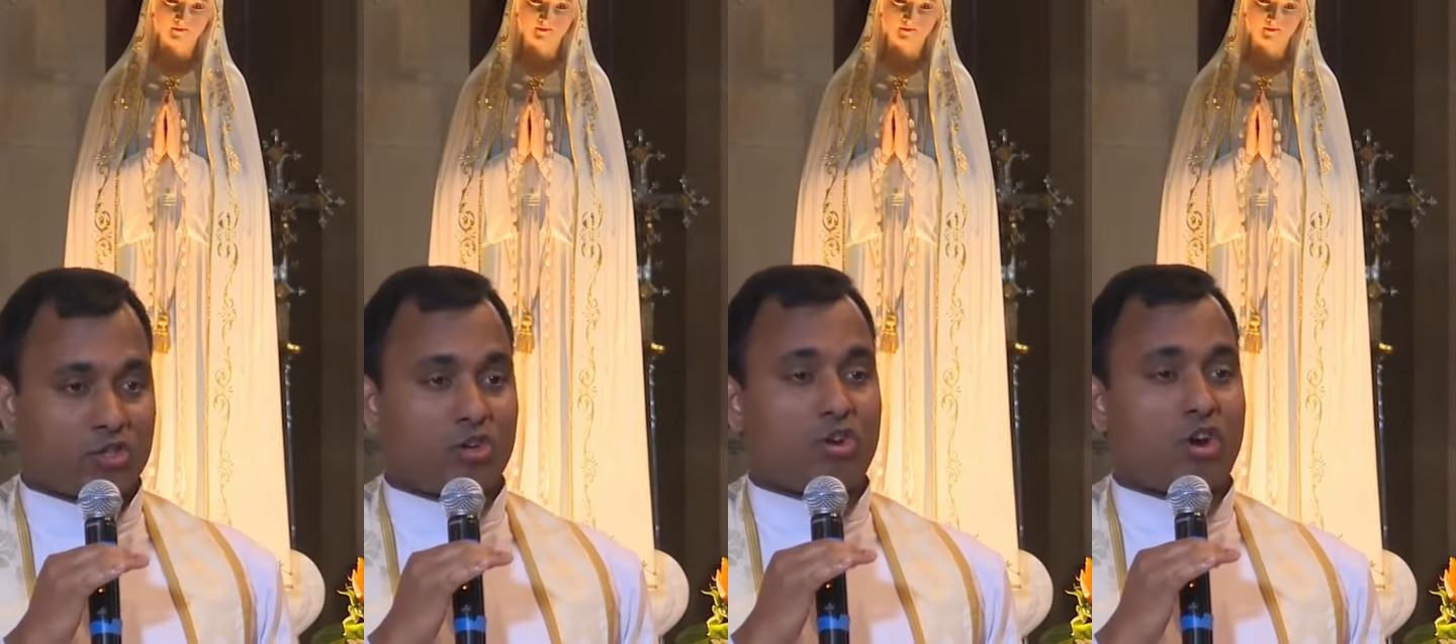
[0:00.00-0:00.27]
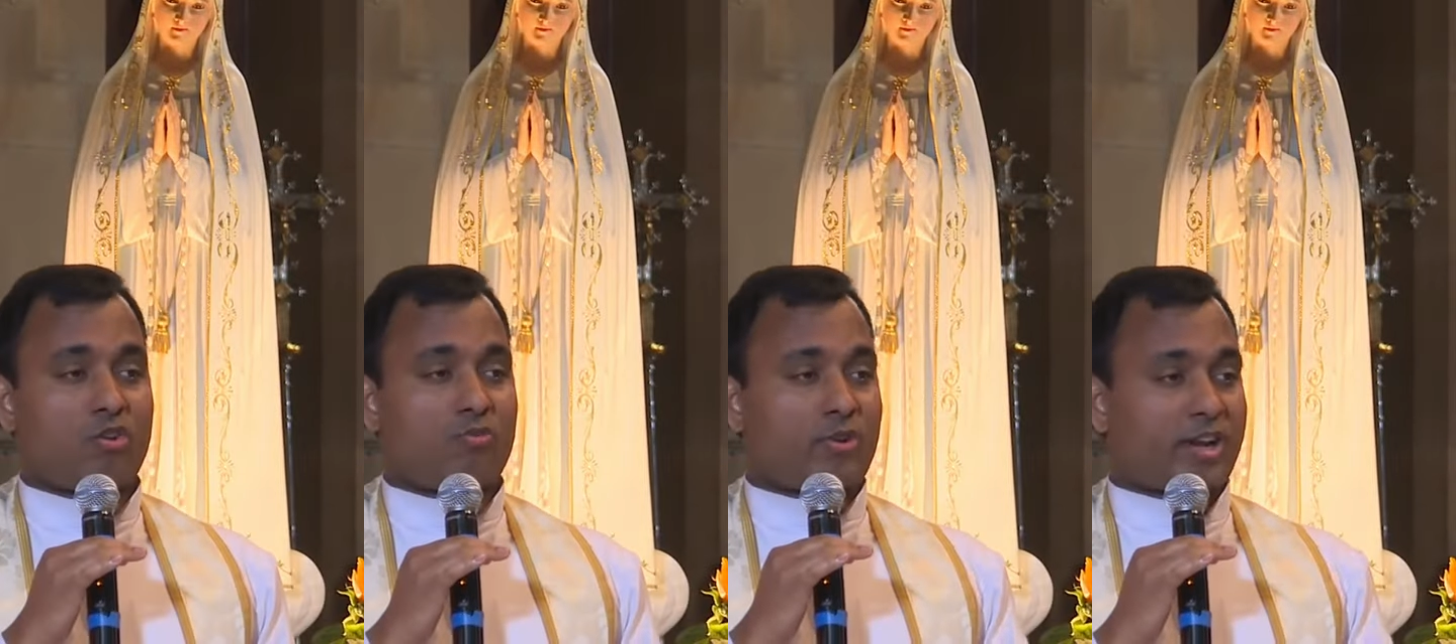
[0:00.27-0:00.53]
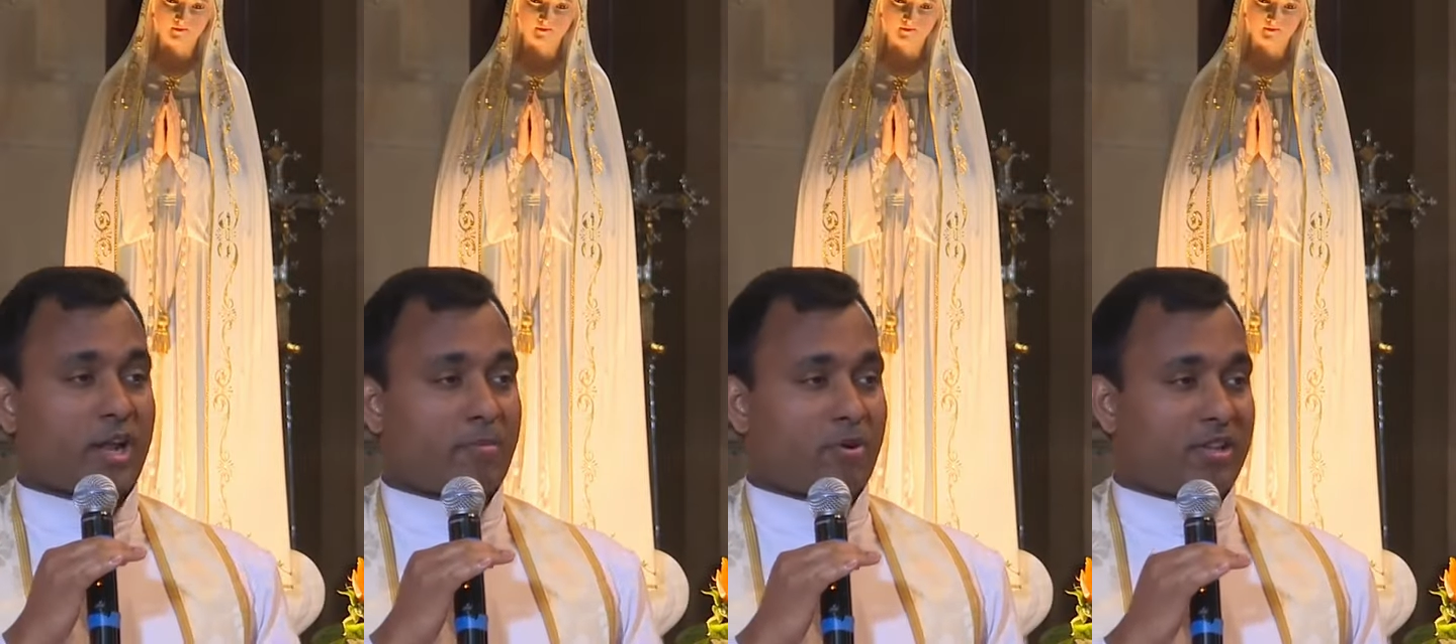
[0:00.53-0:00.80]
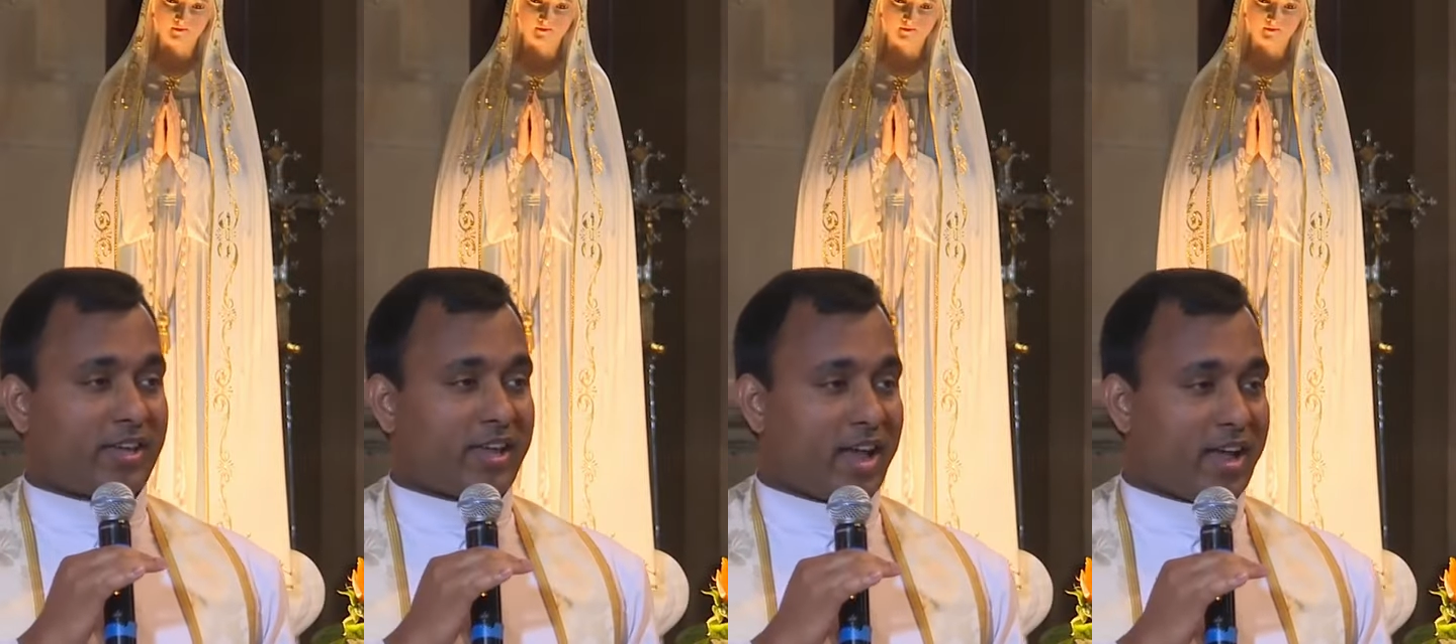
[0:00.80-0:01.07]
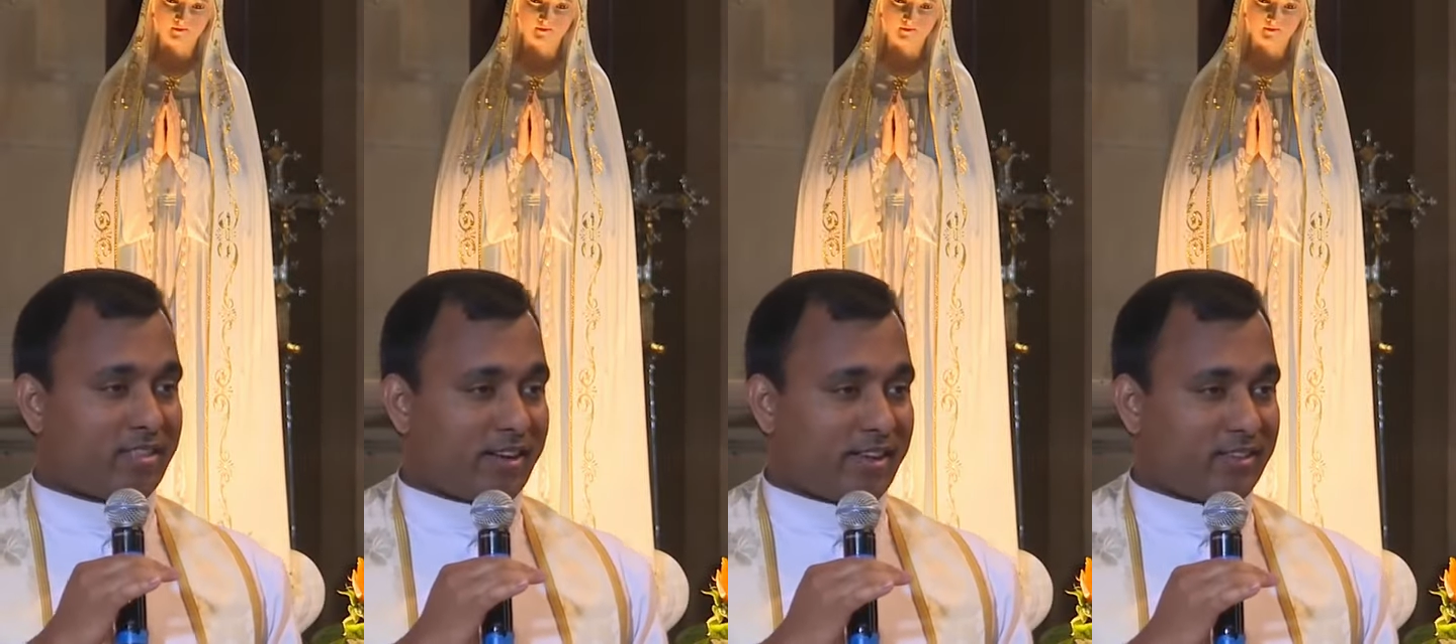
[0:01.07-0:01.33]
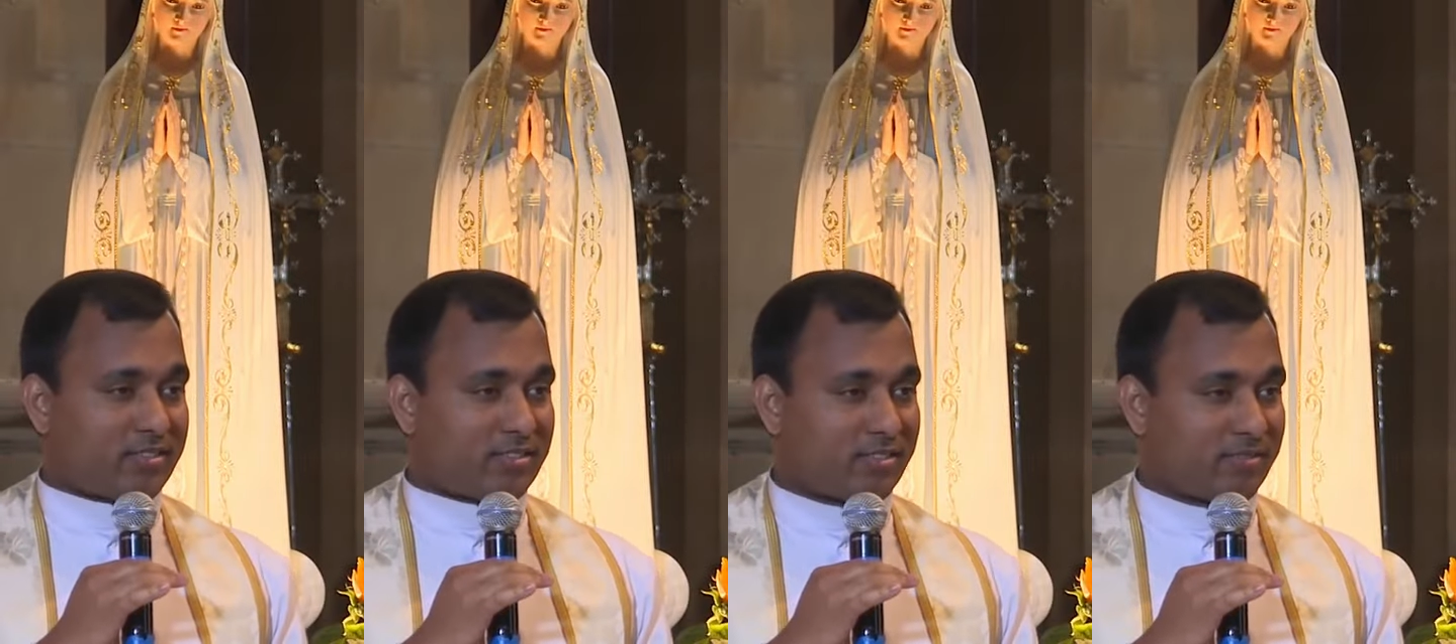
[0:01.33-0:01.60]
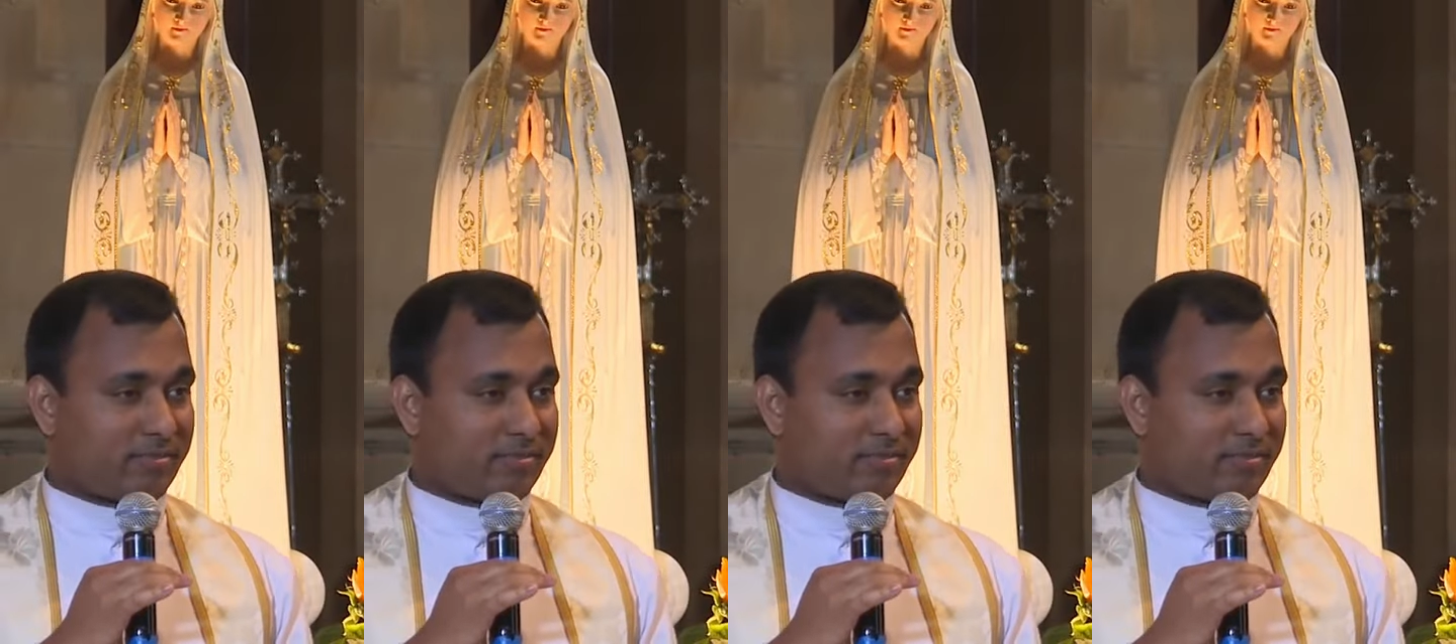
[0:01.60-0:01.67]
So don't worry about the Catholics."